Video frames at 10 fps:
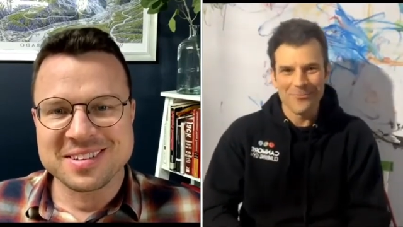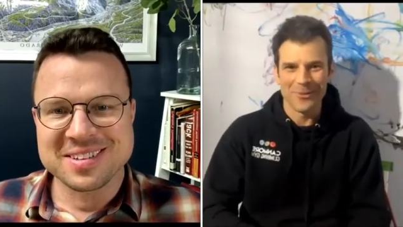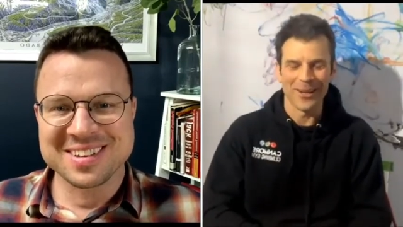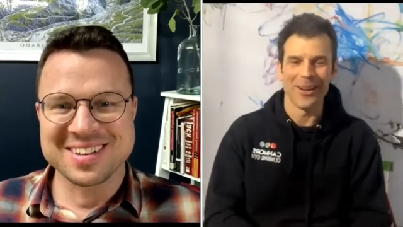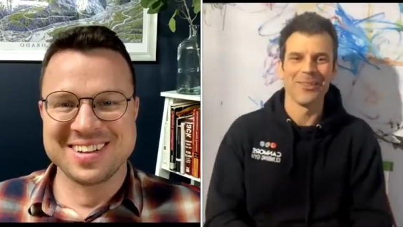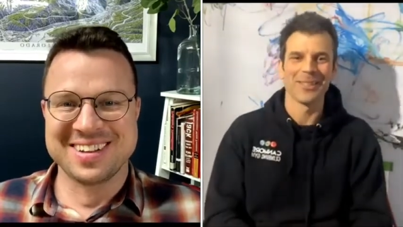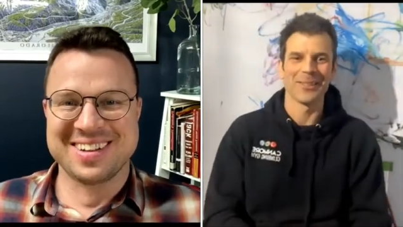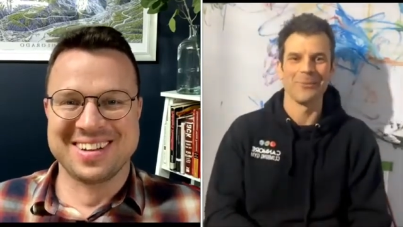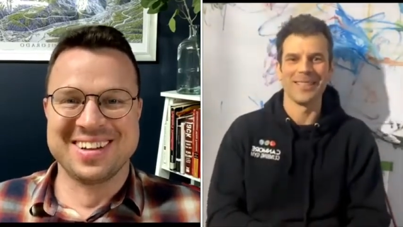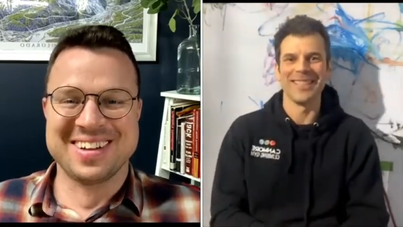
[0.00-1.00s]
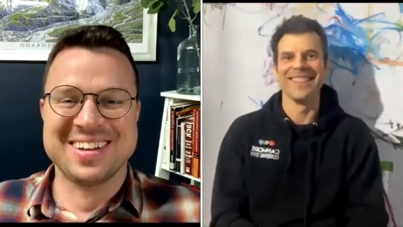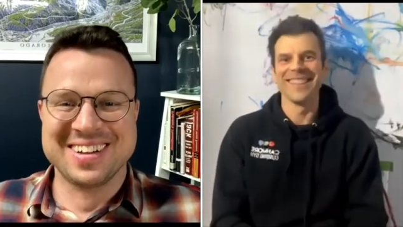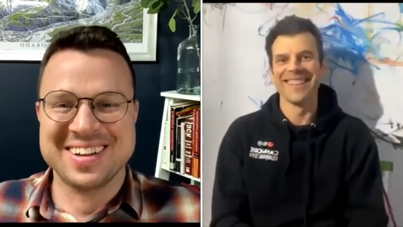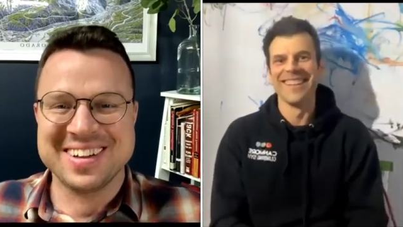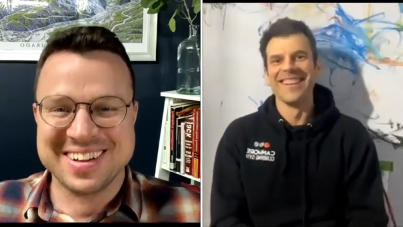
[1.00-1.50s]
Speaker 1: but obviously we didn't.
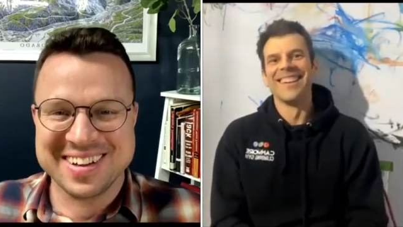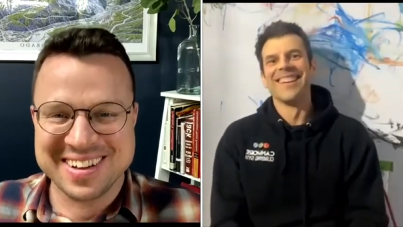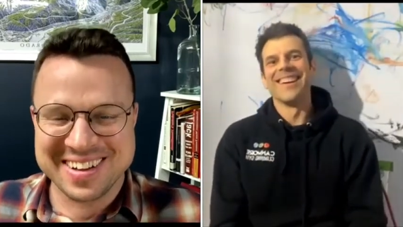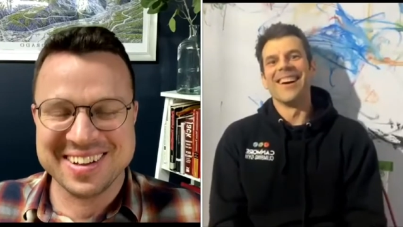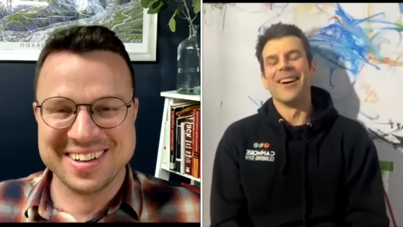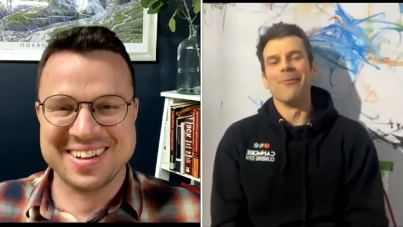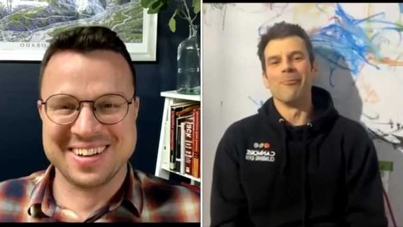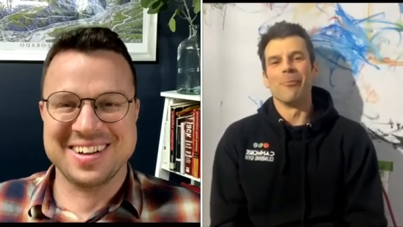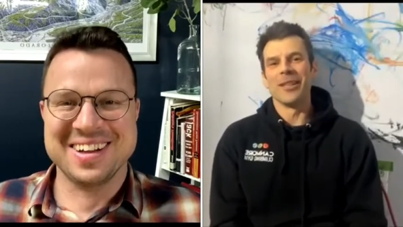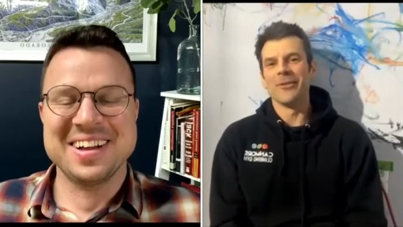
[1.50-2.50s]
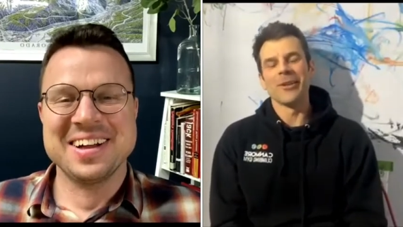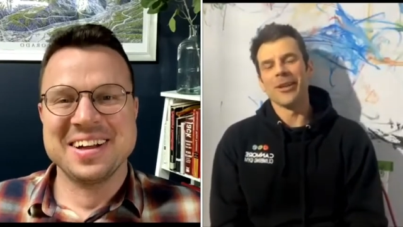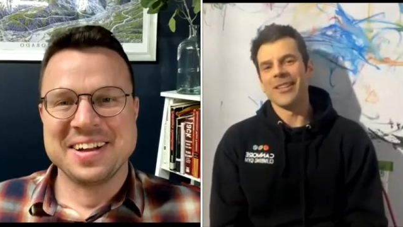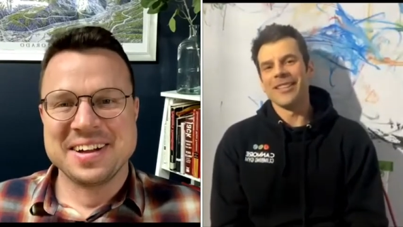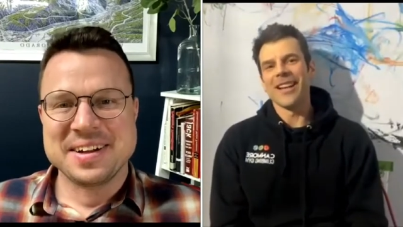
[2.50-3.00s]
Um, but it's very,
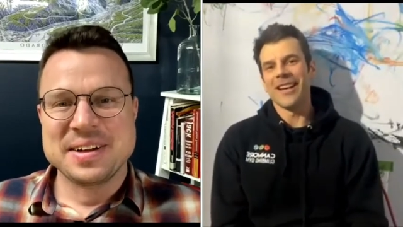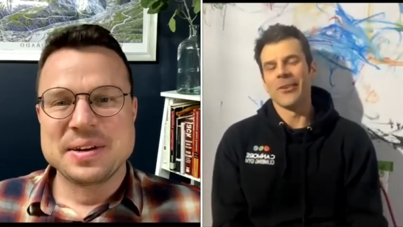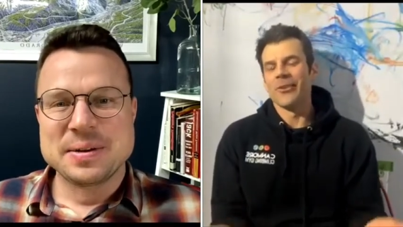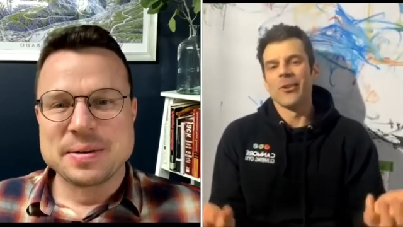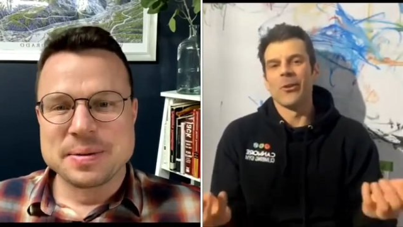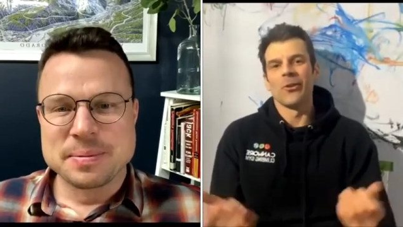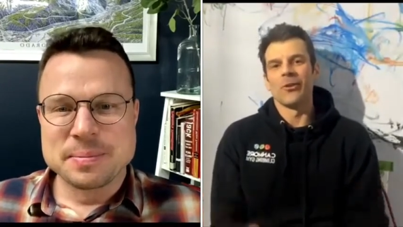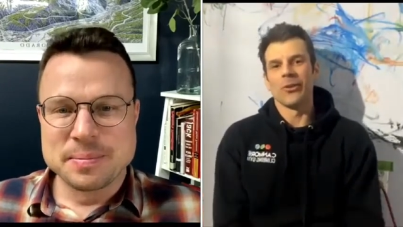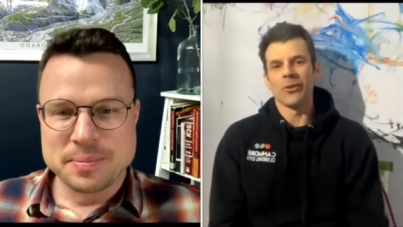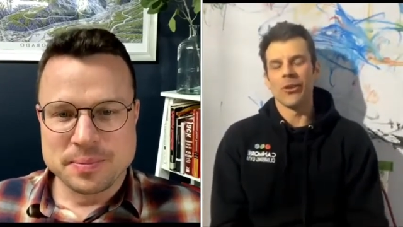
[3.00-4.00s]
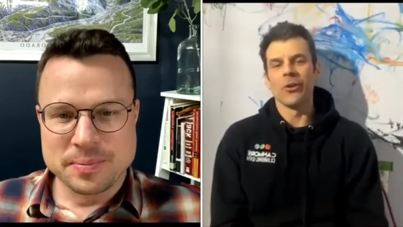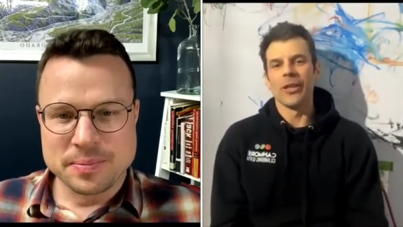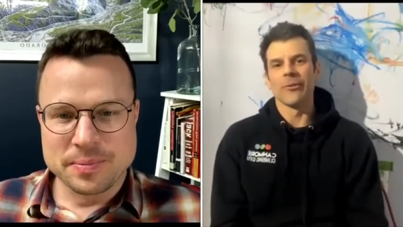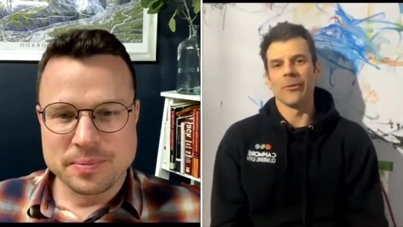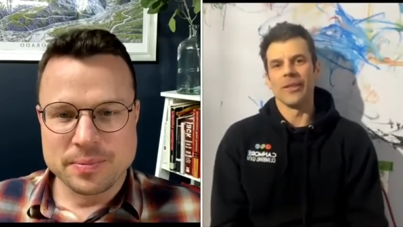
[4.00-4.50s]
yeah, there's no, there's no
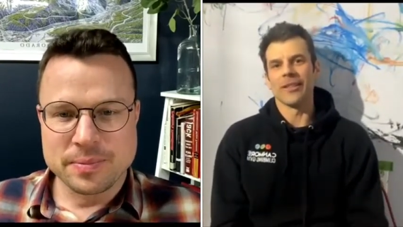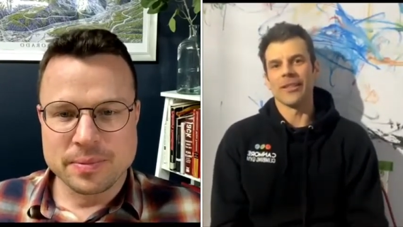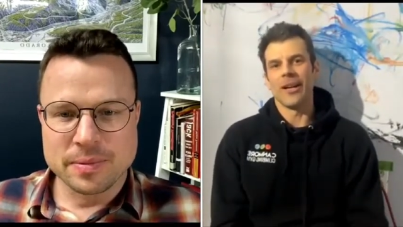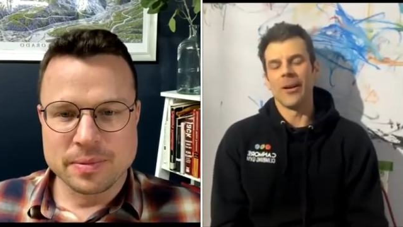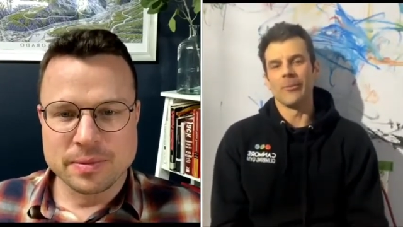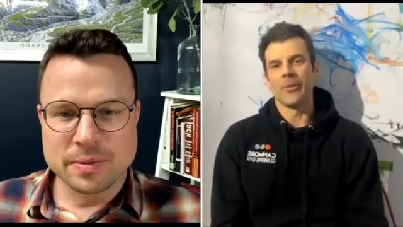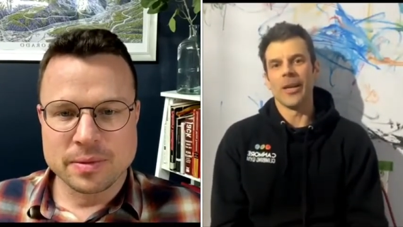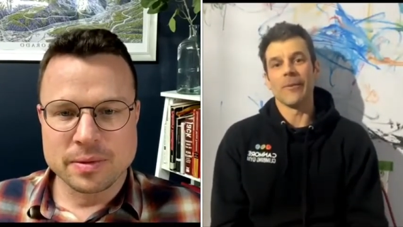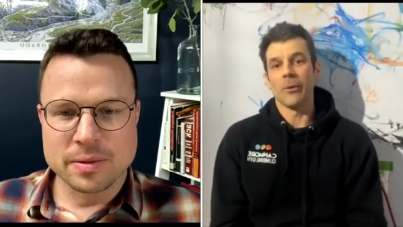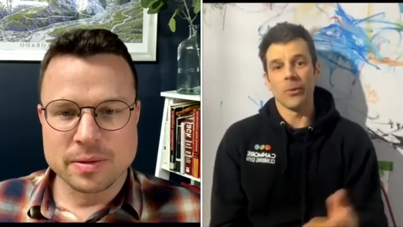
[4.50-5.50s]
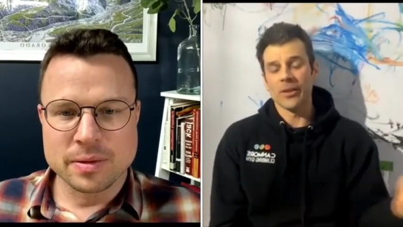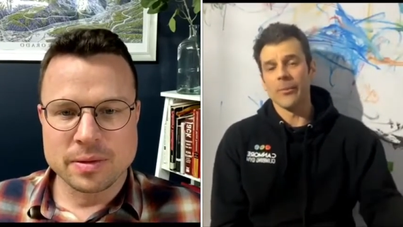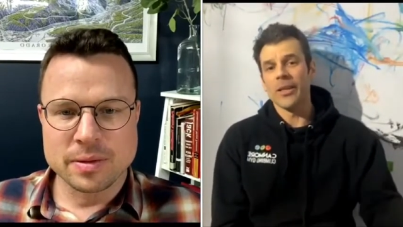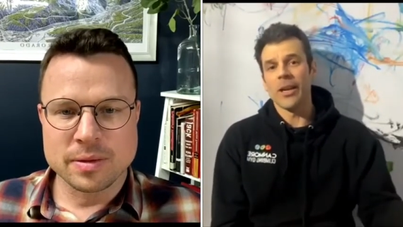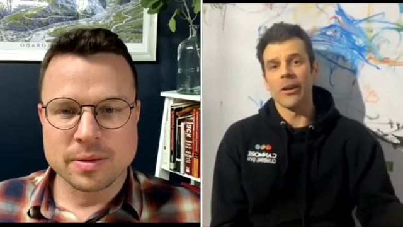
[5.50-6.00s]
difference. Um, and if it was something
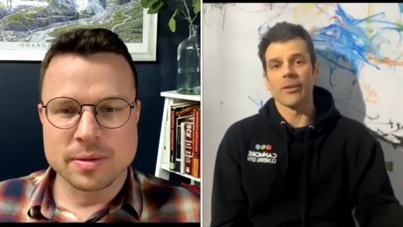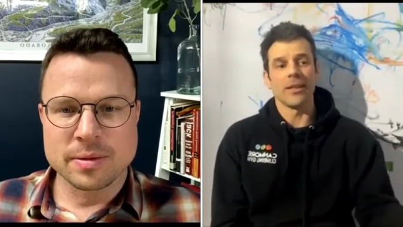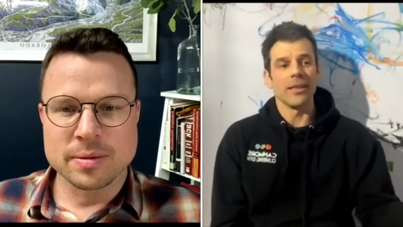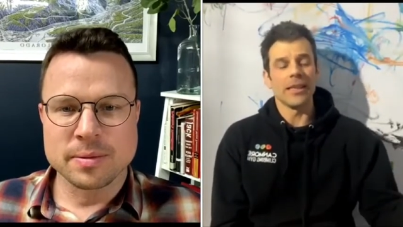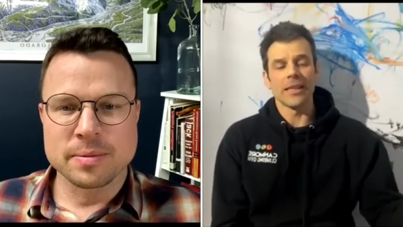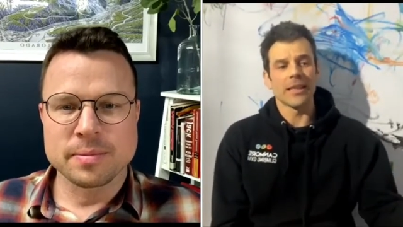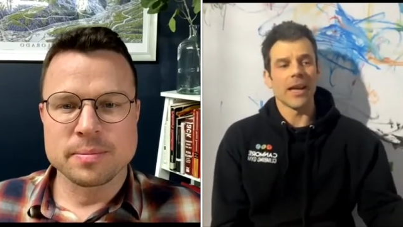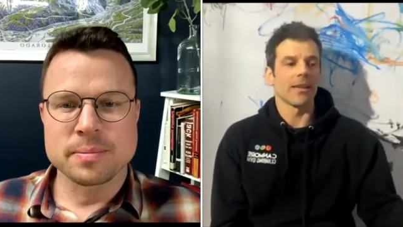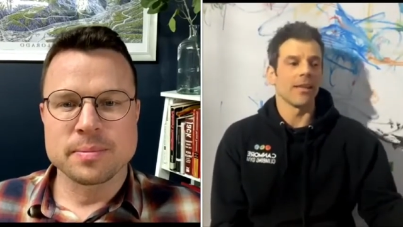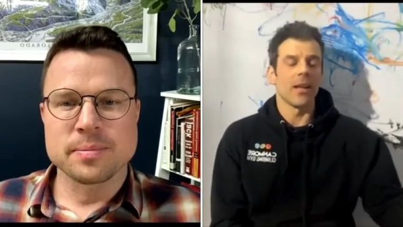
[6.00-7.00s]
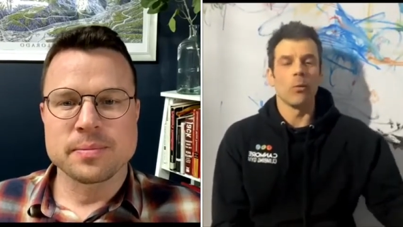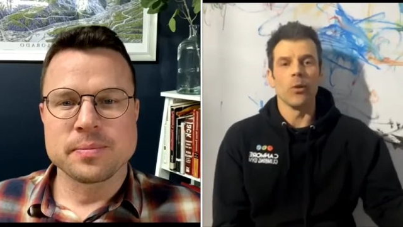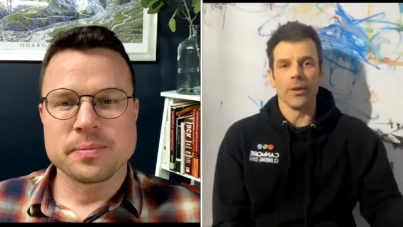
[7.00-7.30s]
else that needed that, then I would.